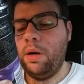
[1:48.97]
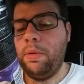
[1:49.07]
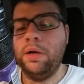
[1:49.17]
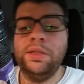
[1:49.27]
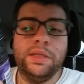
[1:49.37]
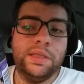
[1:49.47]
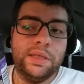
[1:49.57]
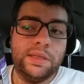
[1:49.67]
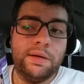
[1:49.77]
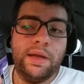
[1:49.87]
persons
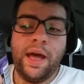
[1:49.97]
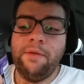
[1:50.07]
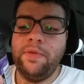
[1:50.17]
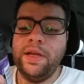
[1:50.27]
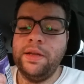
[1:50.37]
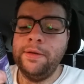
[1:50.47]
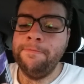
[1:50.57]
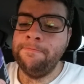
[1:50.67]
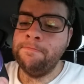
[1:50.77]
sensitive to caffeine.